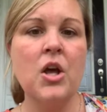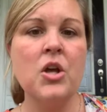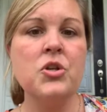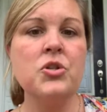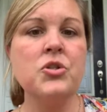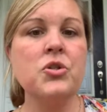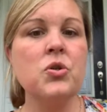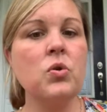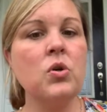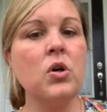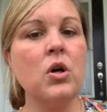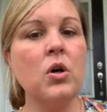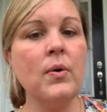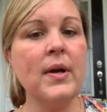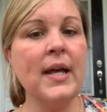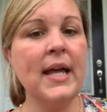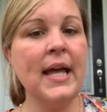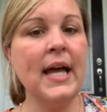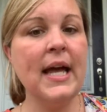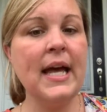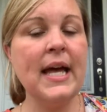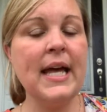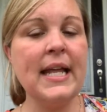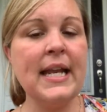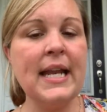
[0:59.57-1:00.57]
So go
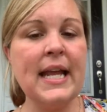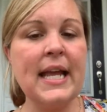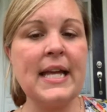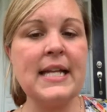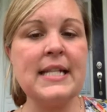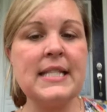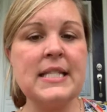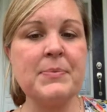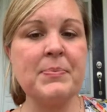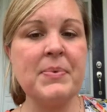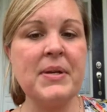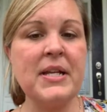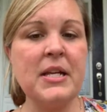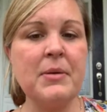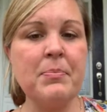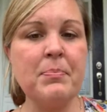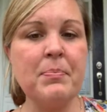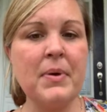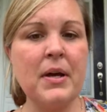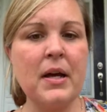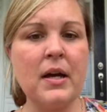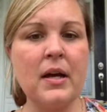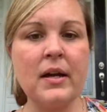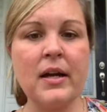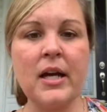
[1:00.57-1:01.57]
ahead and spend
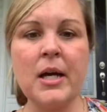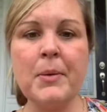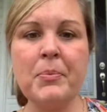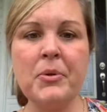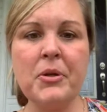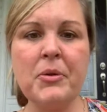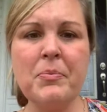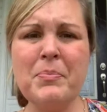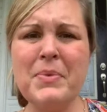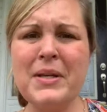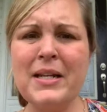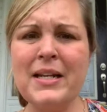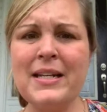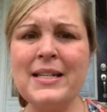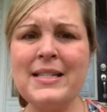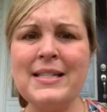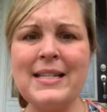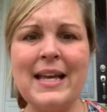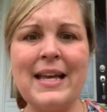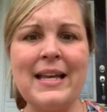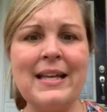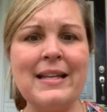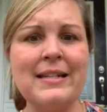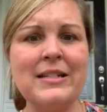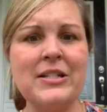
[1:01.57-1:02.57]
a couple of minutes
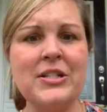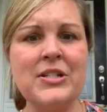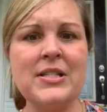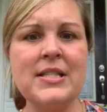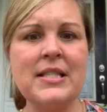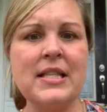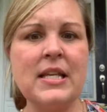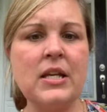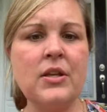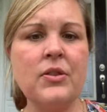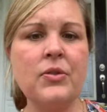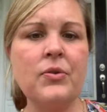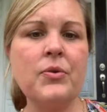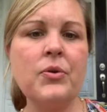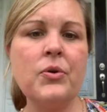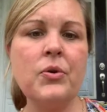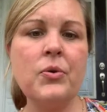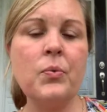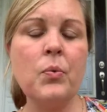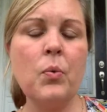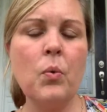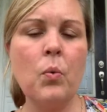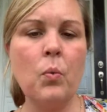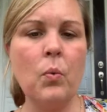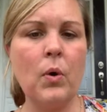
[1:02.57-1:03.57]
and just think
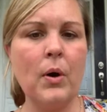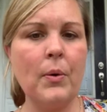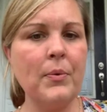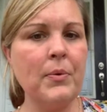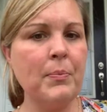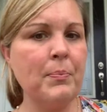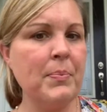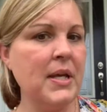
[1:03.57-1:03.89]
through what would